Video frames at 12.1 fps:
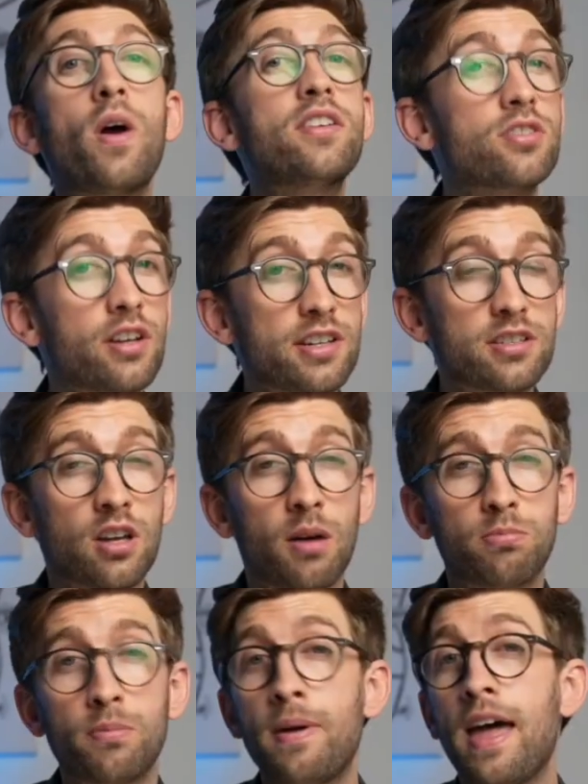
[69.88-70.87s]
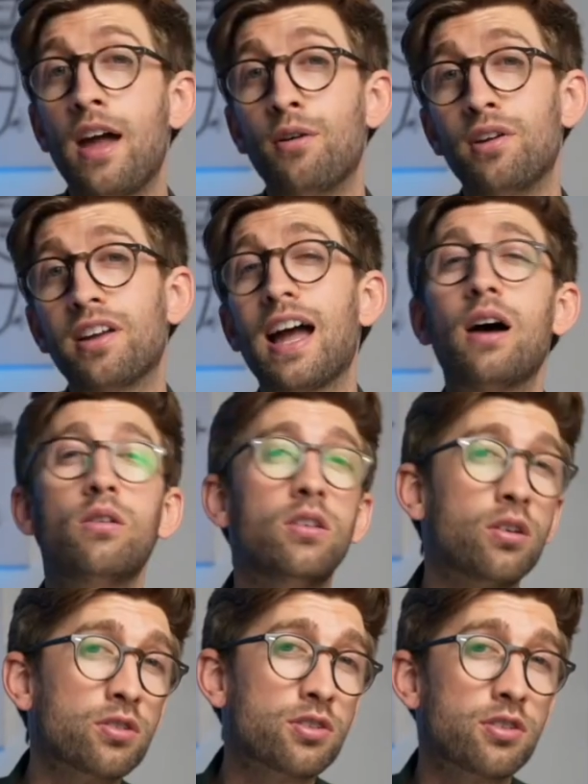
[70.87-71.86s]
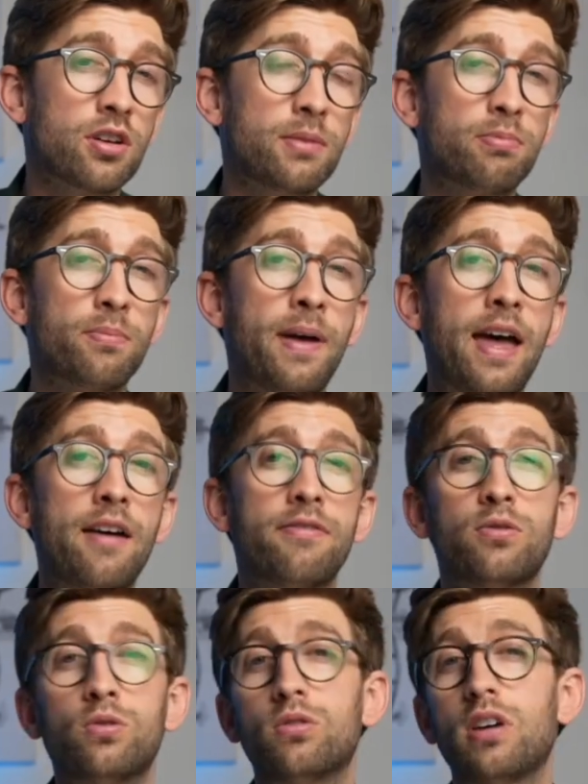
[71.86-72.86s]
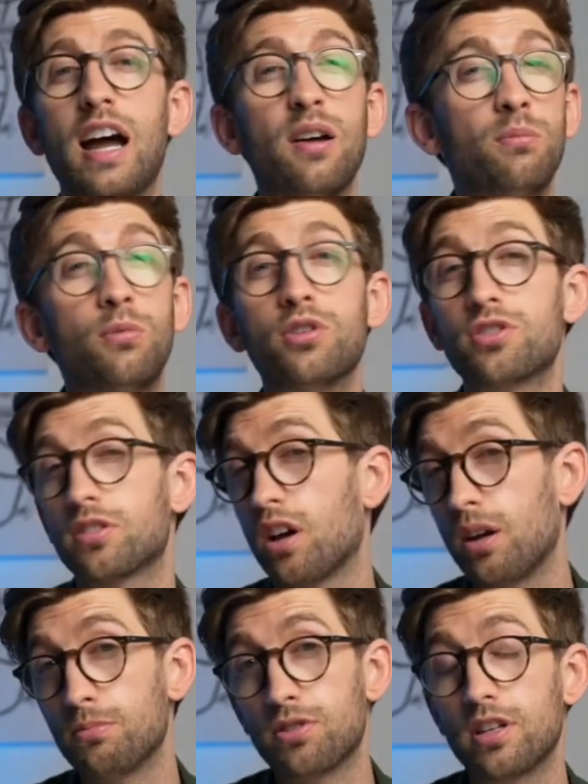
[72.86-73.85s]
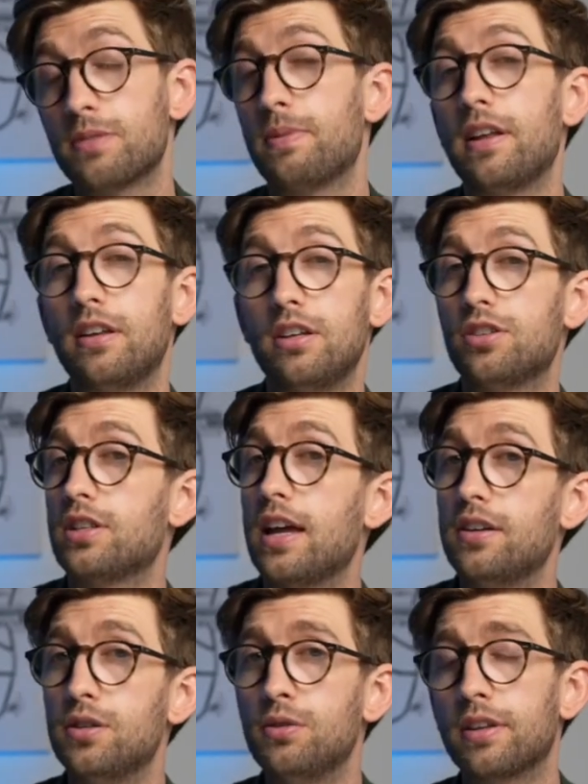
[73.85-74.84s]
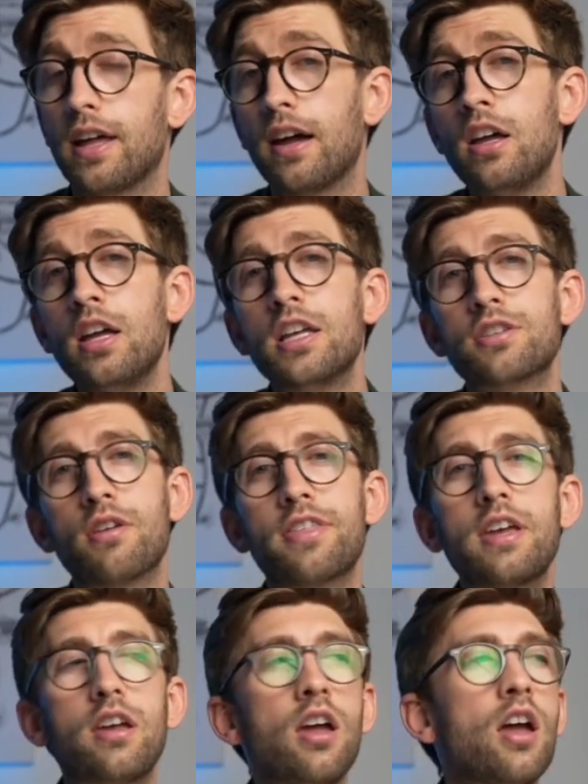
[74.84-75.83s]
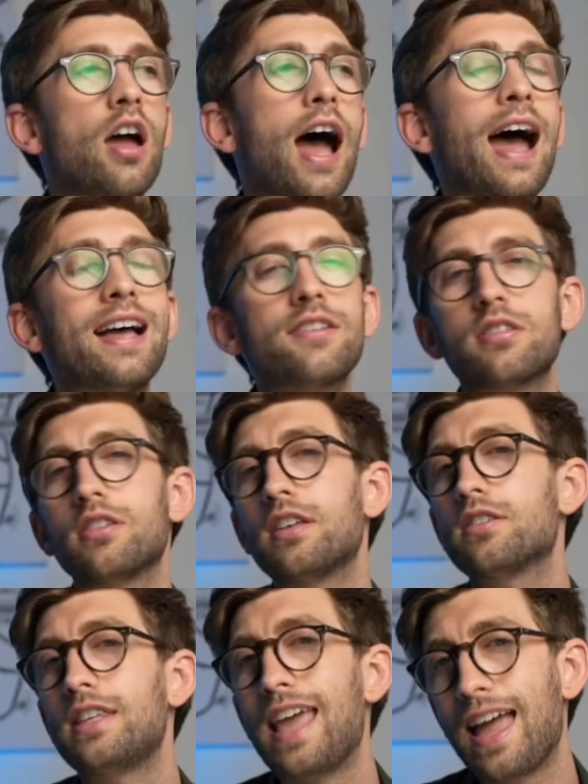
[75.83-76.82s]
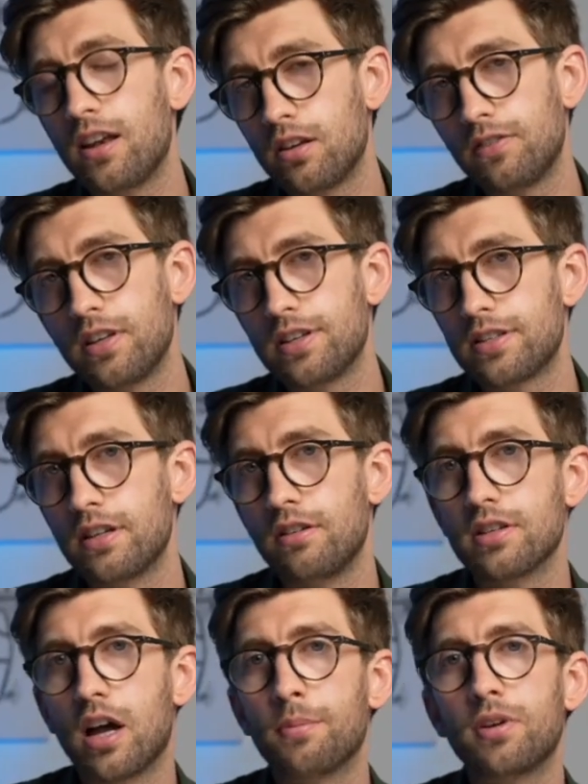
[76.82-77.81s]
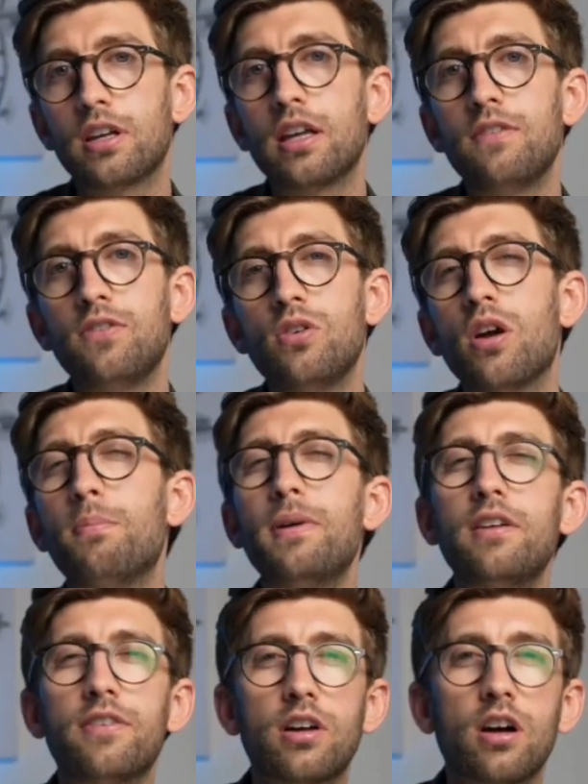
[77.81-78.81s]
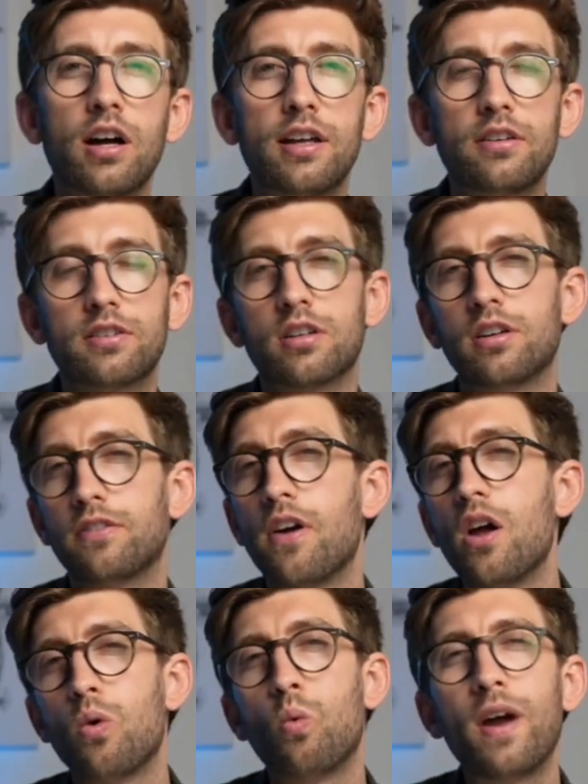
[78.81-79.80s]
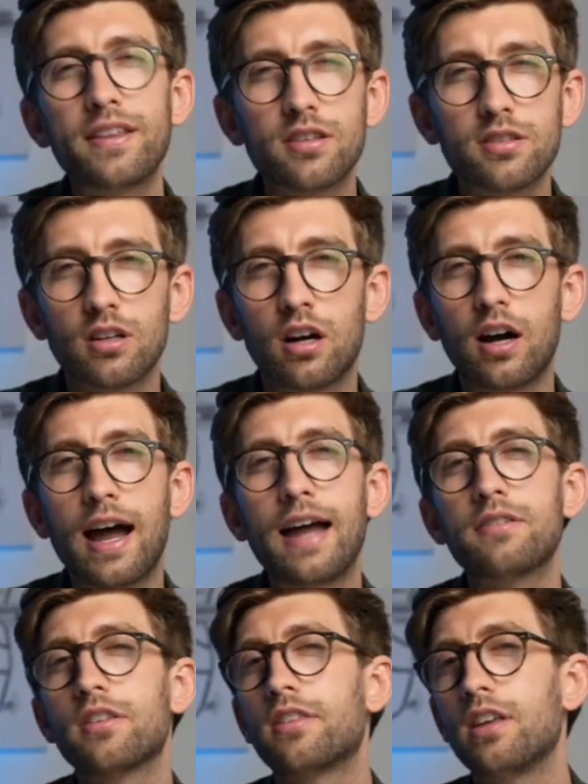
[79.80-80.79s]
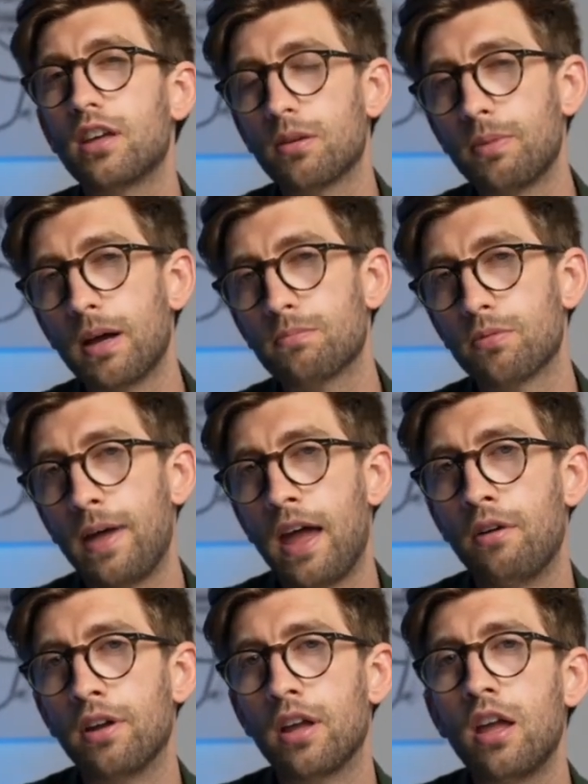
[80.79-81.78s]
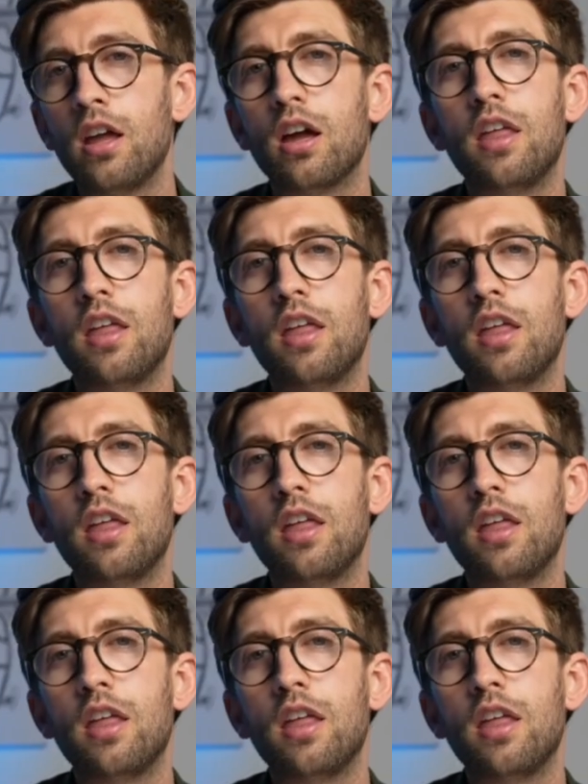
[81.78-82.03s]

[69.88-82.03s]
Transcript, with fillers: this channel, are done by me, so you can rest assured that all the information in them is reliable and not just done by a random medical student. So you might be wondering where to start to get the most out of the videos on the FutureDoc channel. Depending on where you are in the